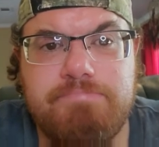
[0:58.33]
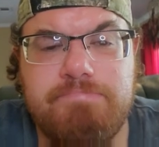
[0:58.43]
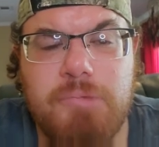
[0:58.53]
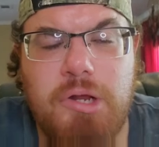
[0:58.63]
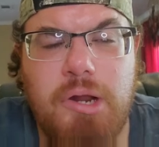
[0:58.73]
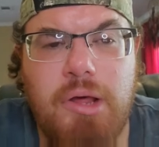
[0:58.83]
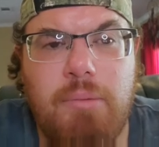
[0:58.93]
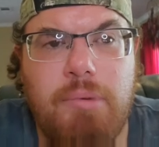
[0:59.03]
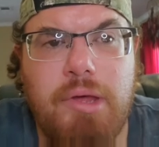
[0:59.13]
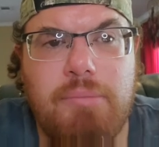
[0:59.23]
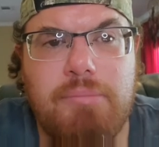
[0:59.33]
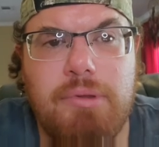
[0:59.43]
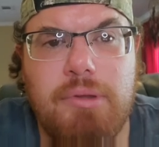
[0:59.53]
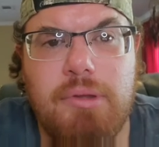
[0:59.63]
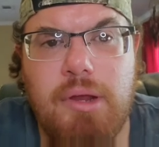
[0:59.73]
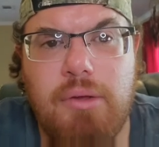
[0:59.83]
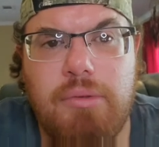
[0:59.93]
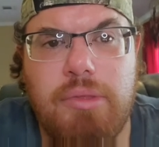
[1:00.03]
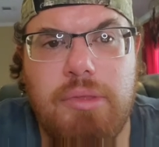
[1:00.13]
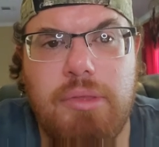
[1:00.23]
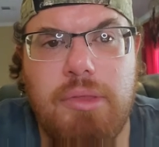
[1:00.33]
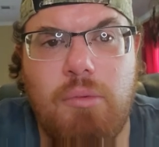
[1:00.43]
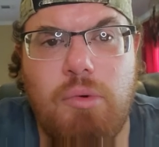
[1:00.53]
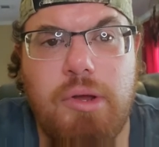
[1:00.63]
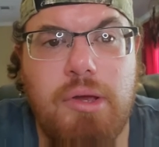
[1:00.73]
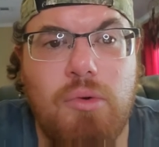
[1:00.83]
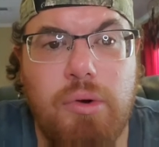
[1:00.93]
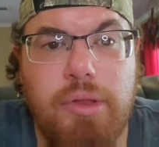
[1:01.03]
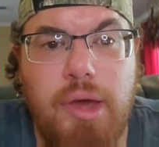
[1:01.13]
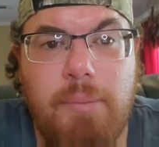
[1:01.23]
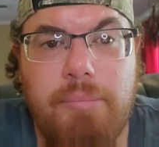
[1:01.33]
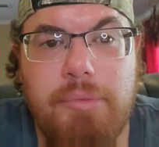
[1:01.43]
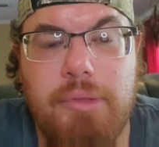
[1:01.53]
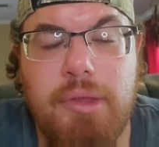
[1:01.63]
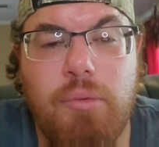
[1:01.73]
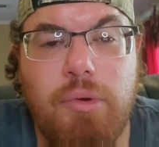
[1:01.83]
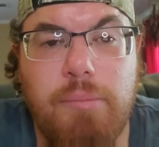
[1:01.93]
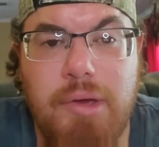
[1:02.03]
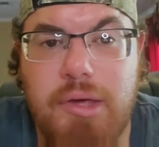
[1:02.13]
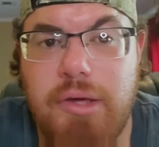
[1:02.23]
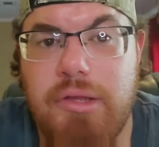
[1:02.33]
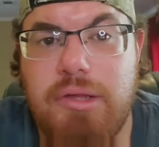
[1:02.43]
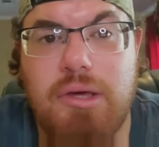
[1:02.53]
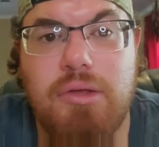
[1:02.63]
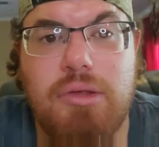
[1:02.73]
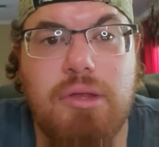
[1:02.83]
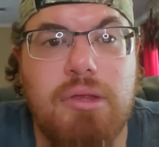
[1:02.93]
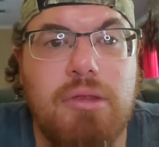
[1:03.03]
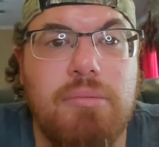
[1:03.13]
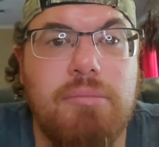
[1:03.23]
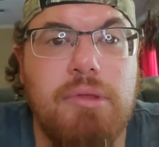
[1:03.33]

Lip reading: But, they want to ignore that. They want to make excuses.